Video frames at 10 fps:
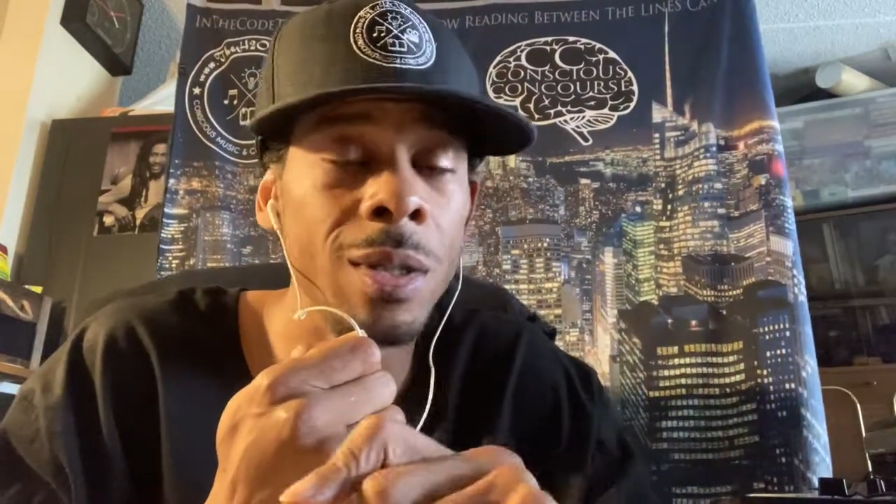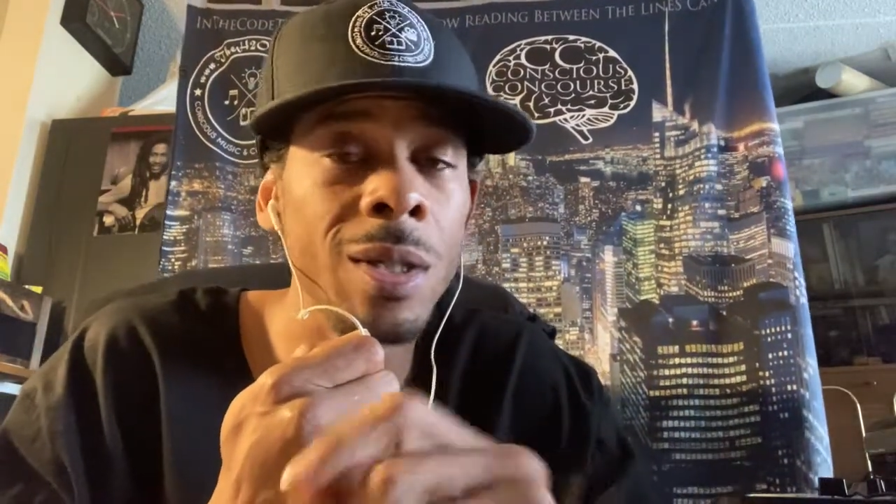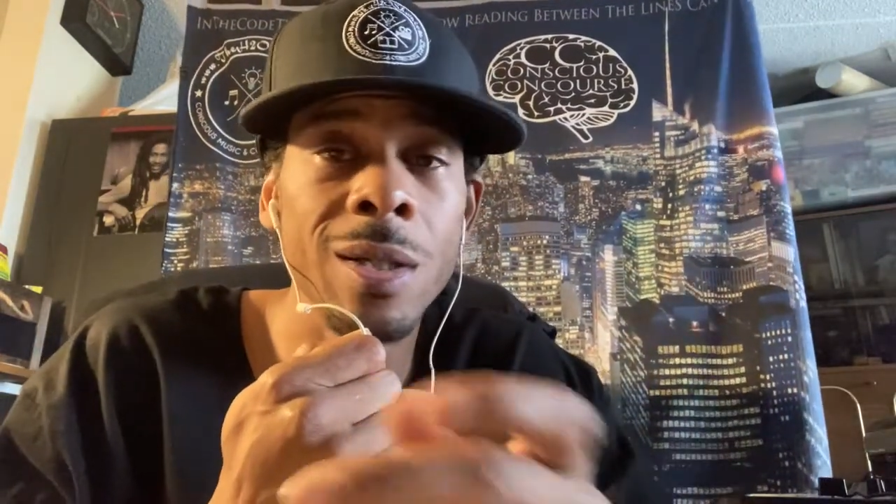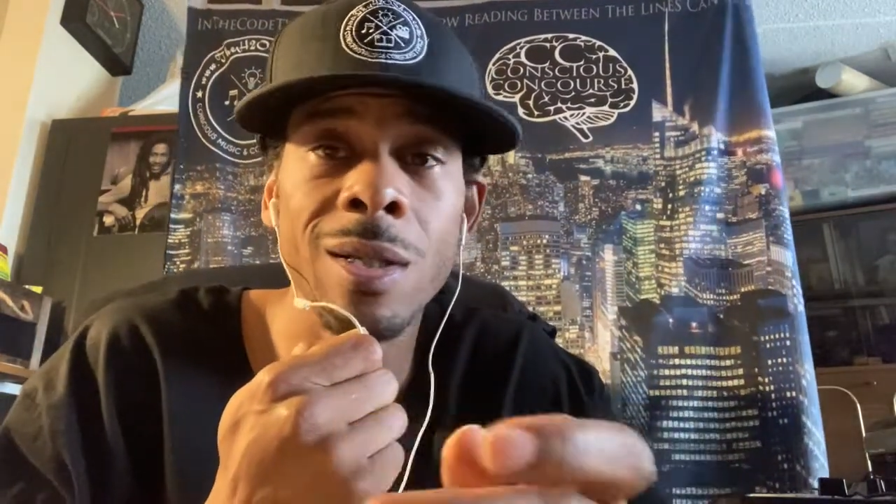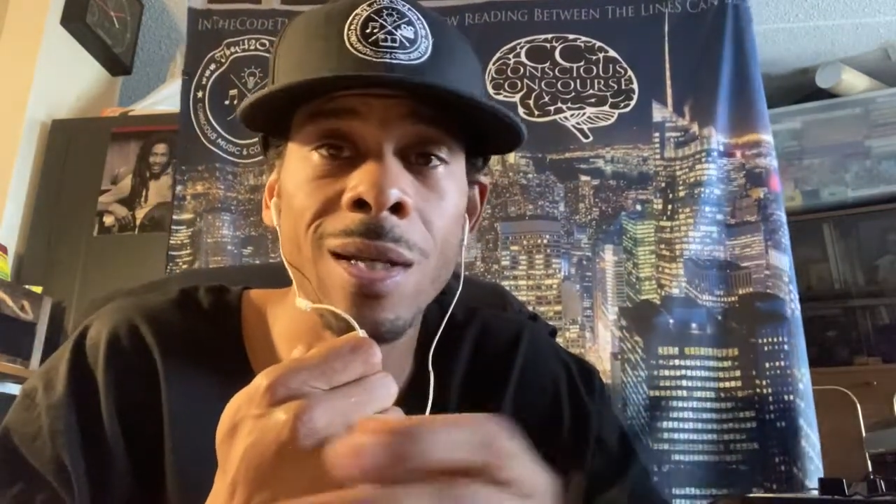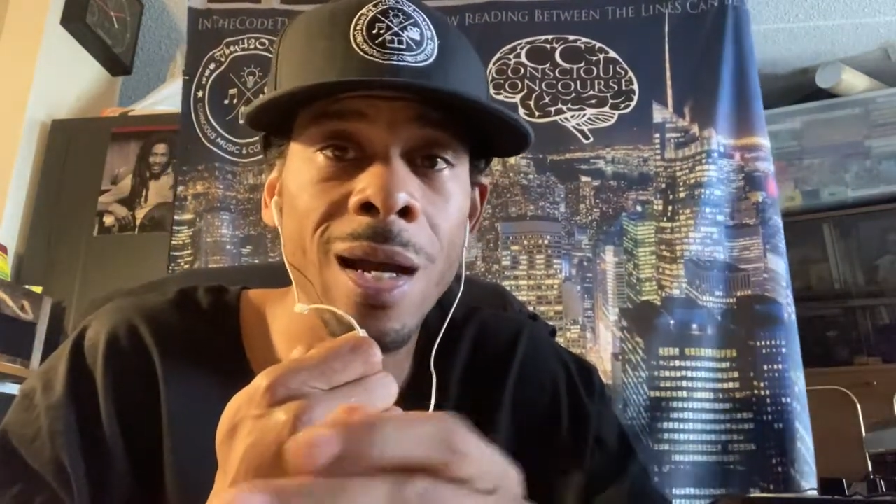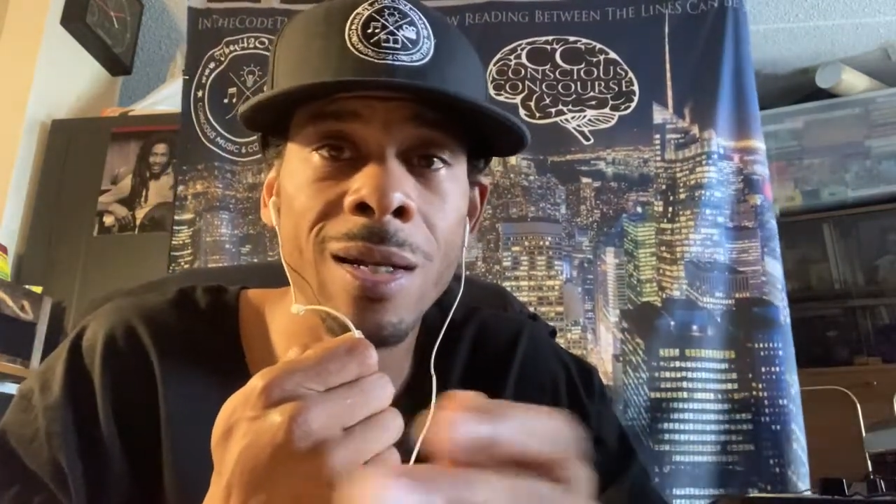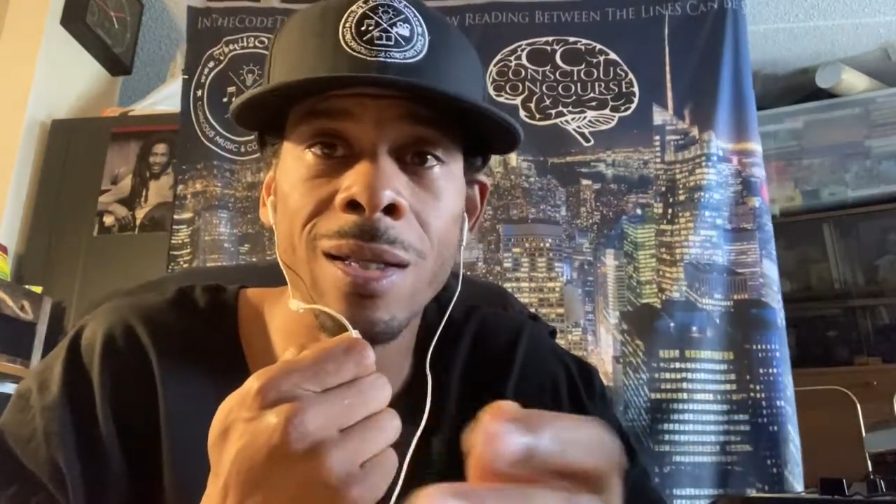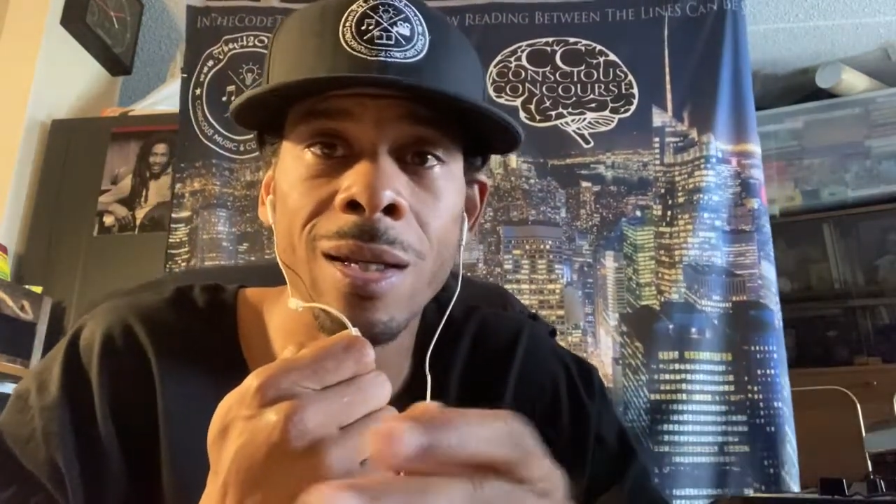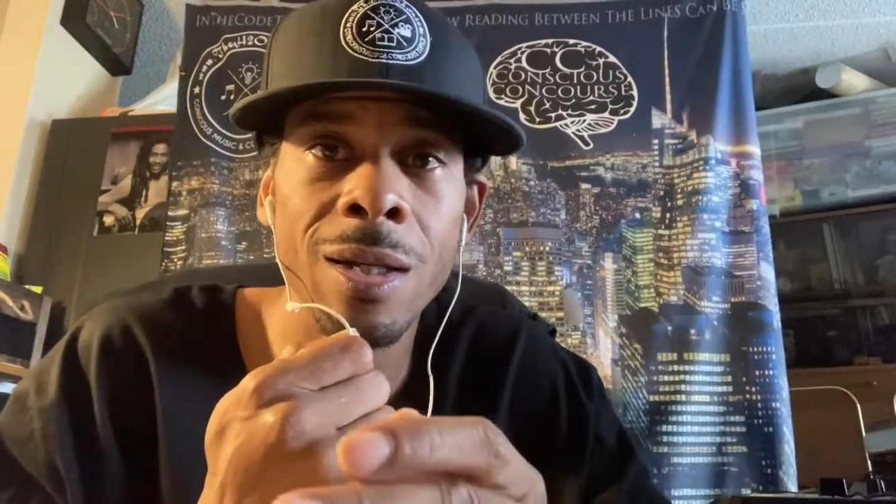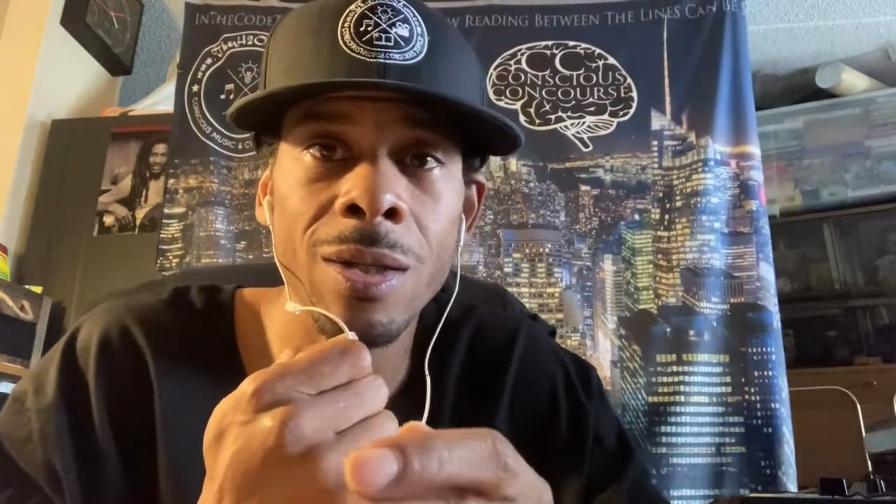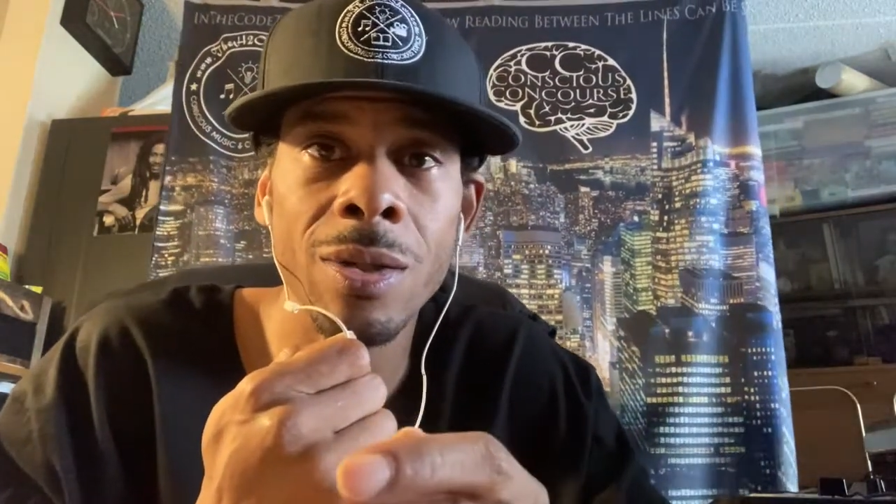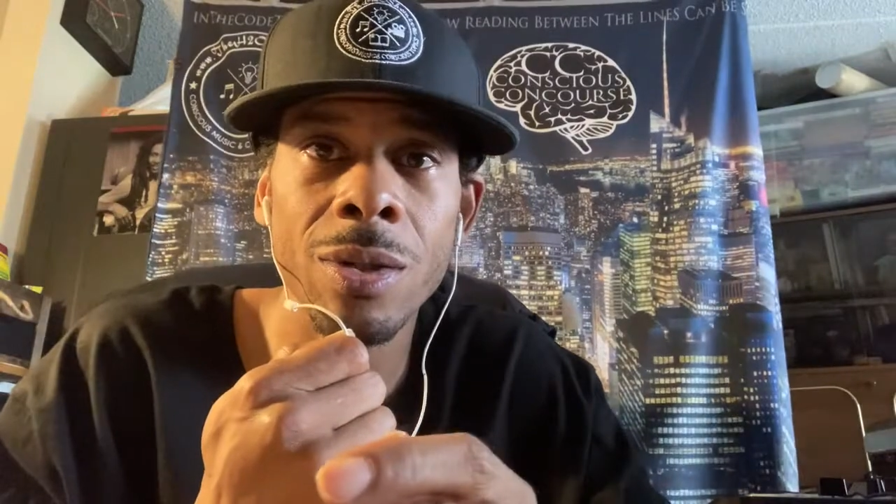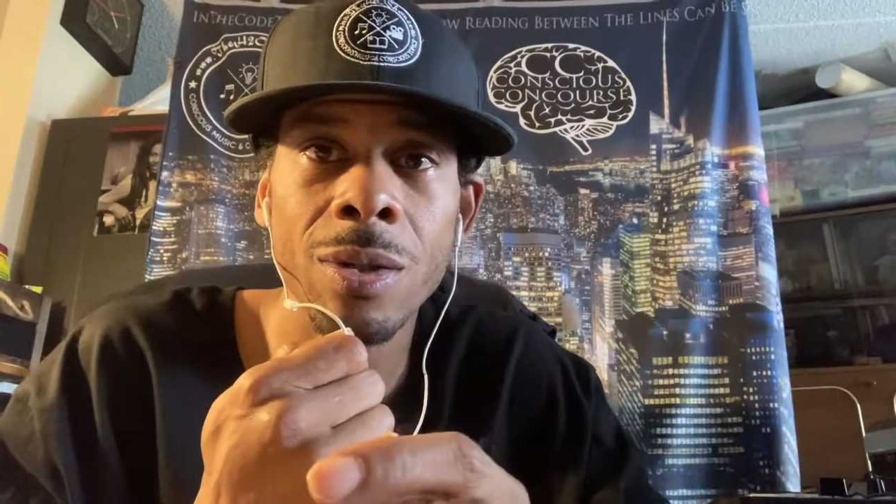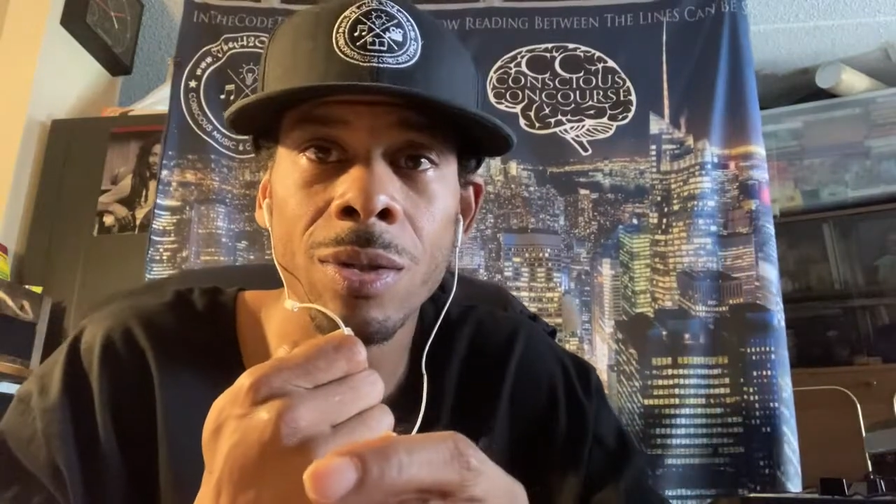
inside of things